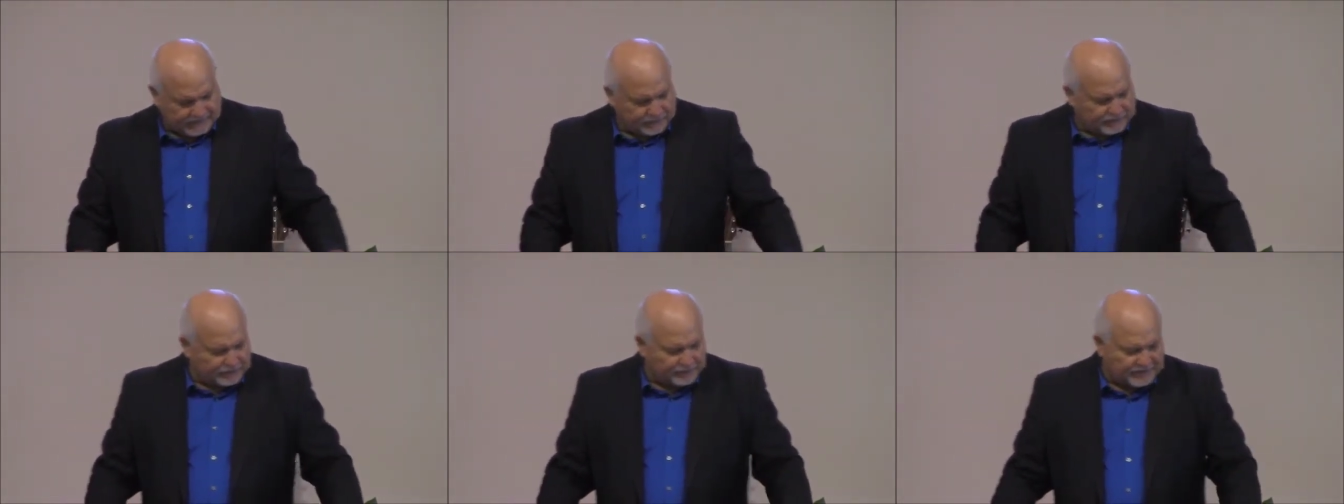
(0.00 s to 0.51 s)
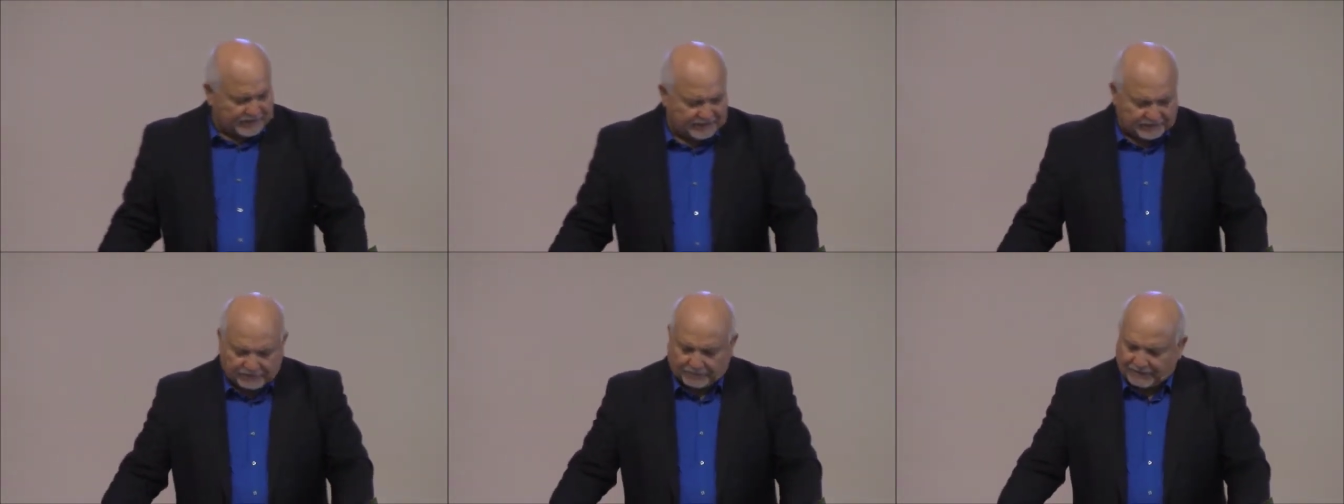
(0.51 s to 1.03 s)
where do we
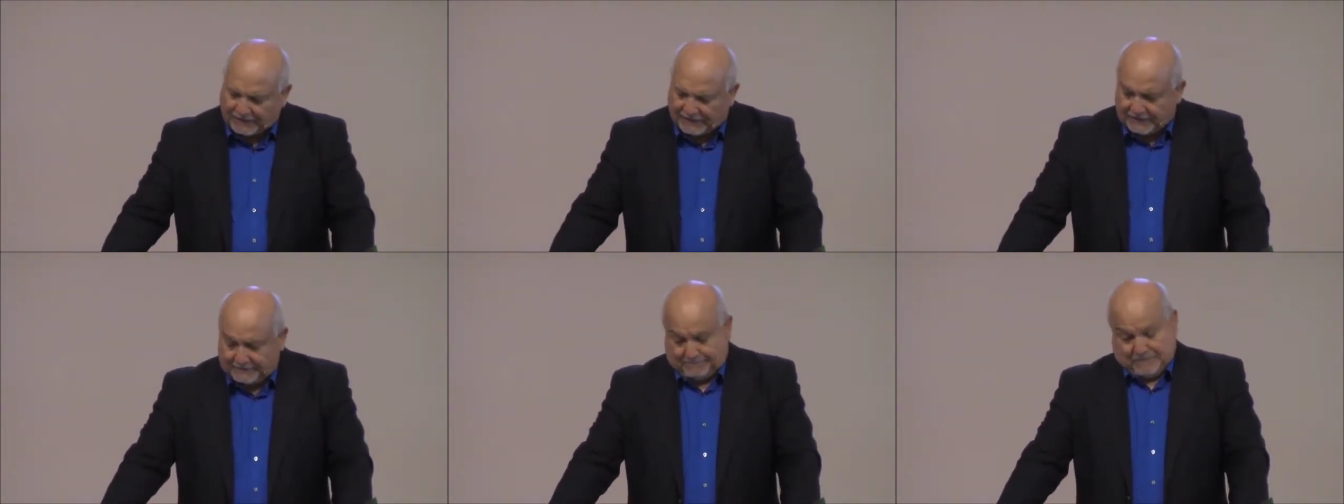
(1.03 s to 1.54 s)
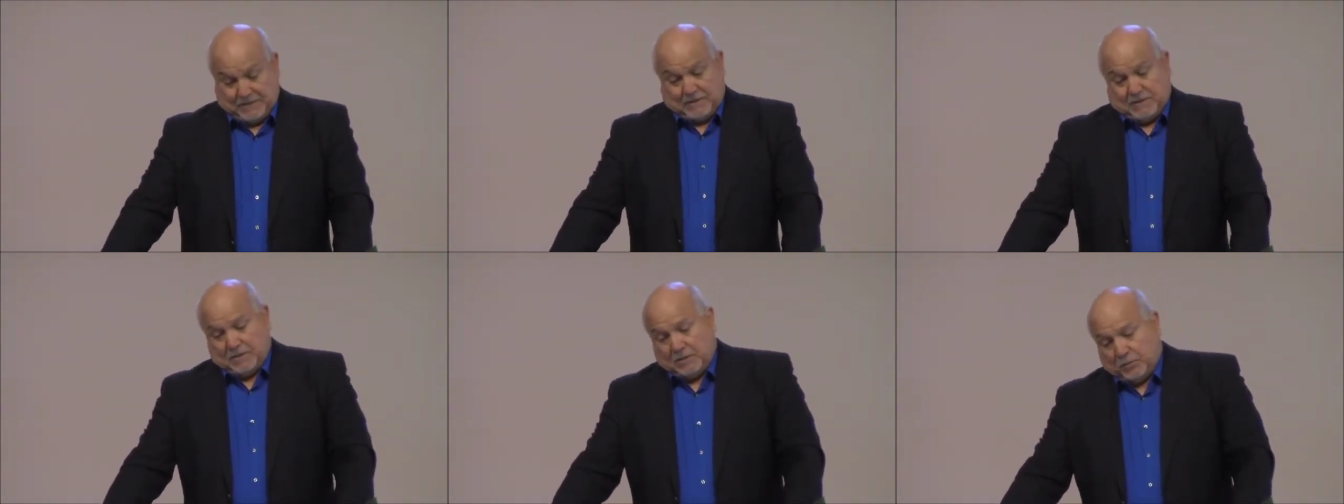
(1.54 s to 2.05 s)
begin to apply it?
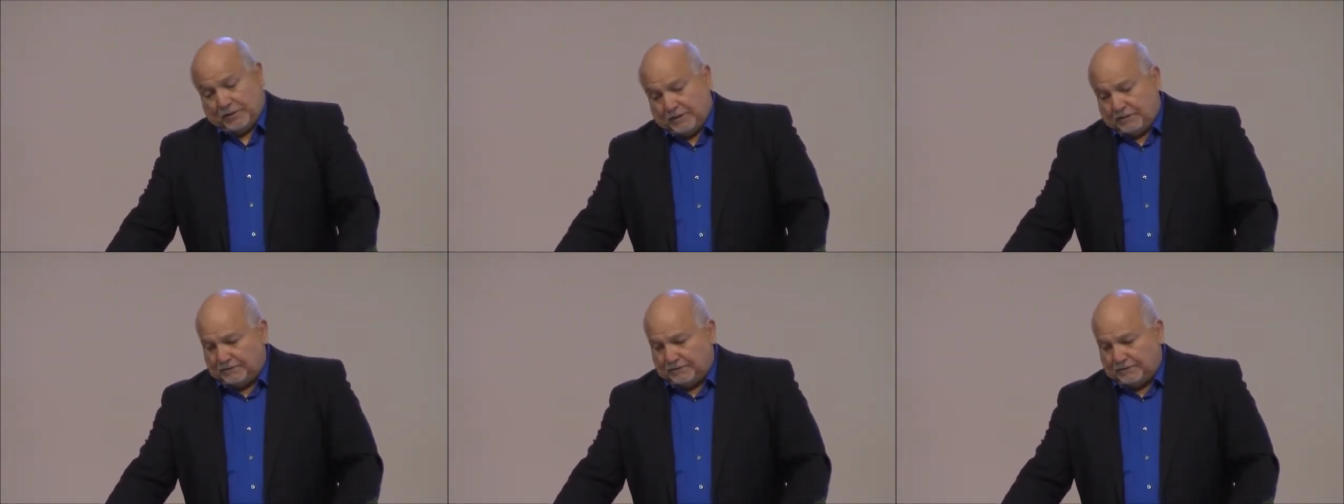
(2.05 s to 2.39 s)
Well,